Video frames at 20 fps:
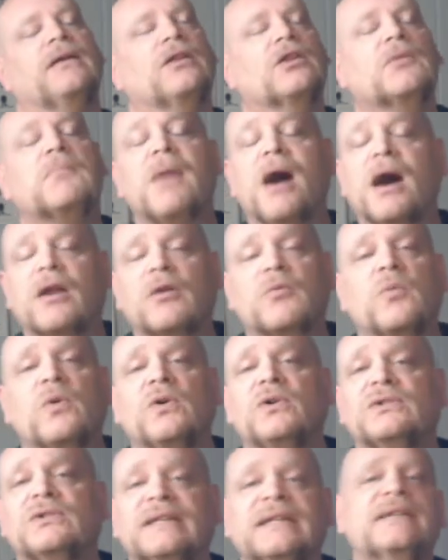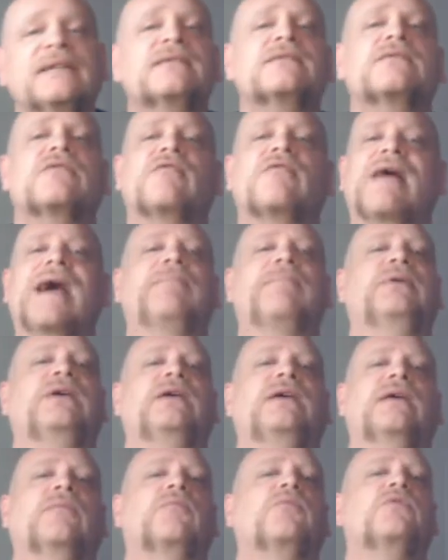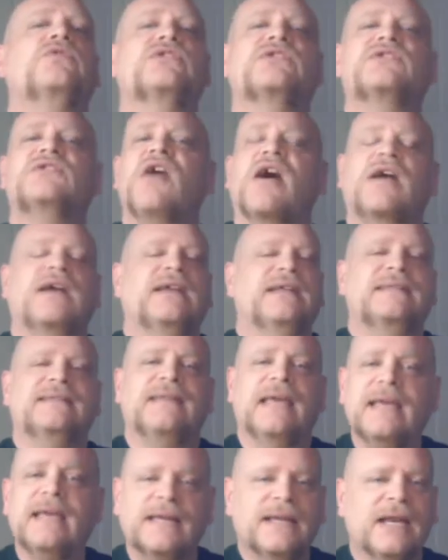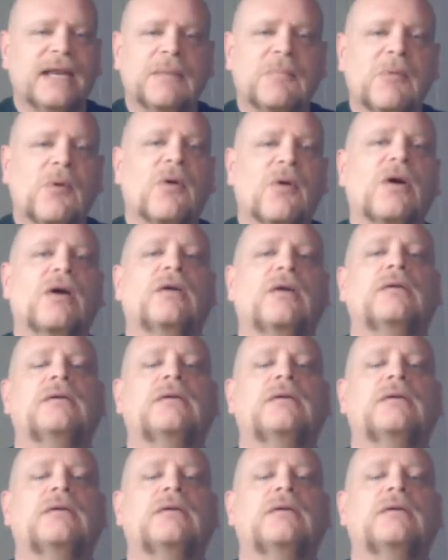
The modern world is crappy, and we're just not going to take it anymore.